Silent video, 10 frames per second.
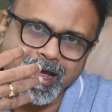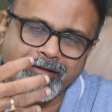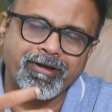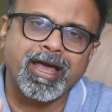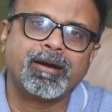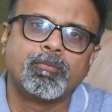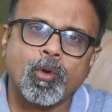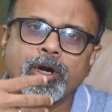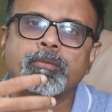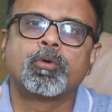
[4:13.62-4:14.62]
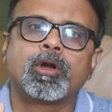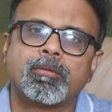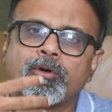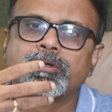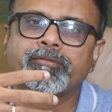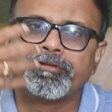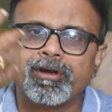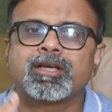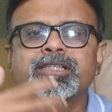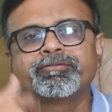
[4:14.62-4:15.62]
aware more and more about the
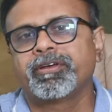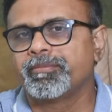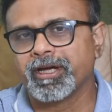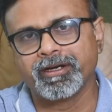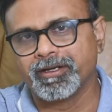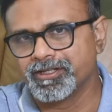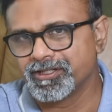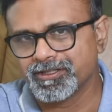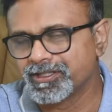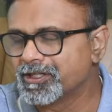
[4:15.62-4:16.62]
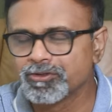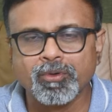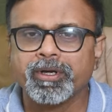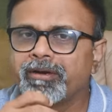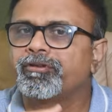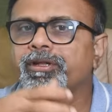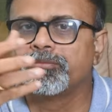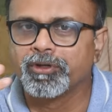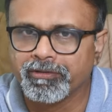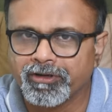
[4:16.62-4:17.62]
philosophy behind decisions. There is no need for
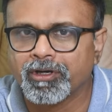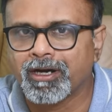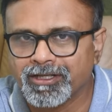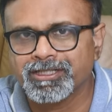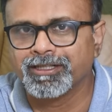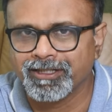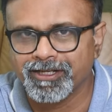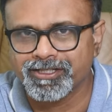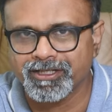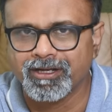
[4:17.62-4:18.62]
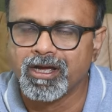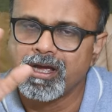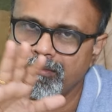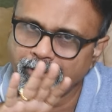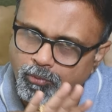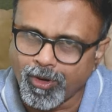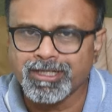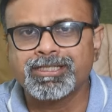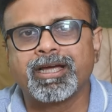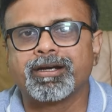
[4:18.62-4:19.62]
them to even understand the decision. But
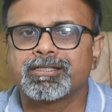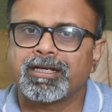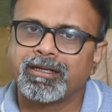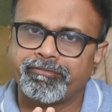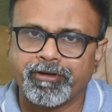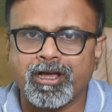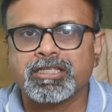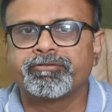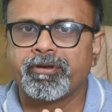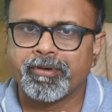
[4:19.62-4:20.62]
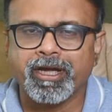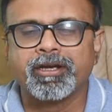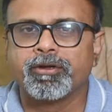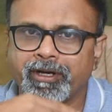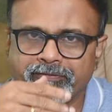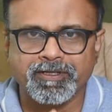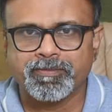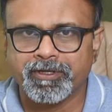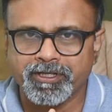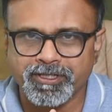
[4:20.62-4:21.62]
once they understand the philosophy behind your
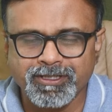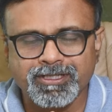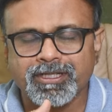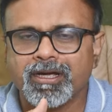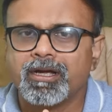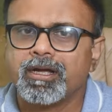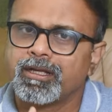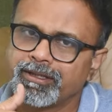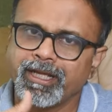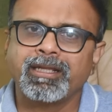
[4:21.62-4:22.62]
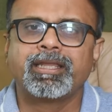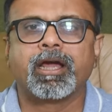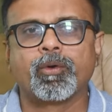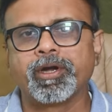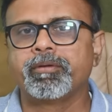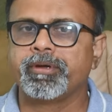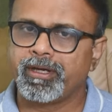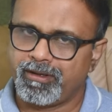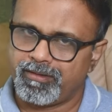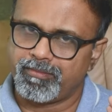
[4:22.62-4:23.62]
investment decisions, then they are going to
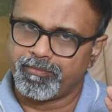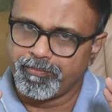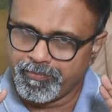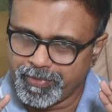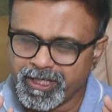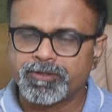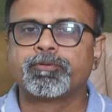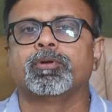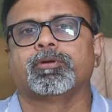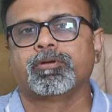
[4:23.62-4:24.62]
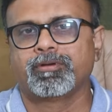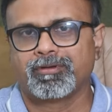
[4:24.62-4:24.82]
be peaceful